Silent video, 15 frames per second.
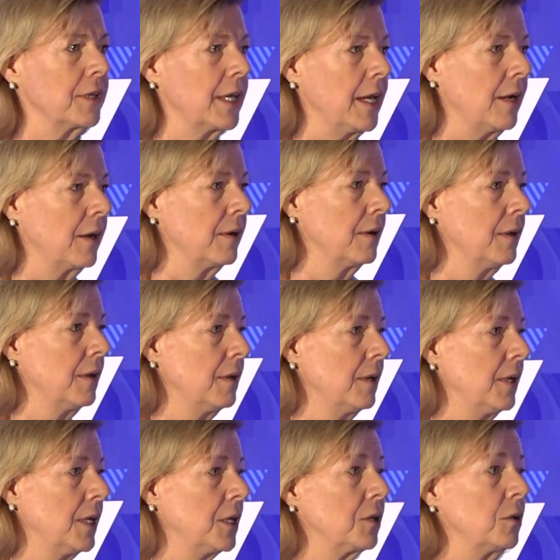care,
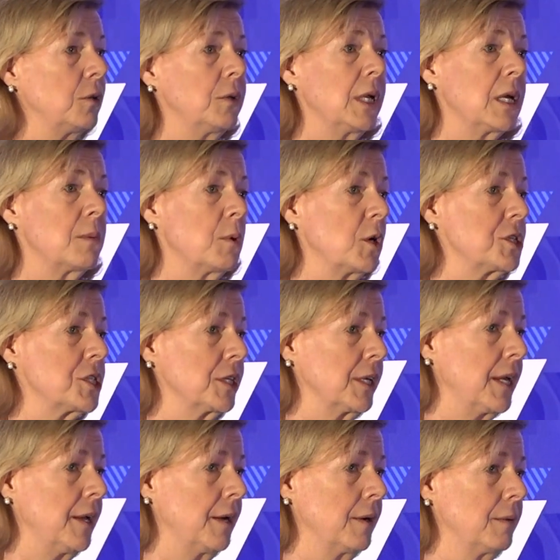including abortion
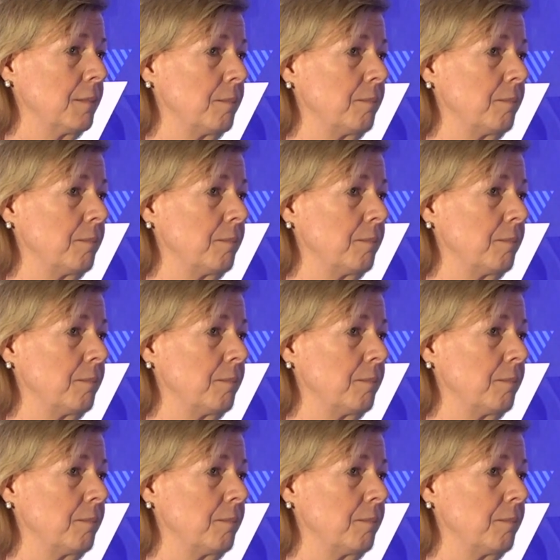care.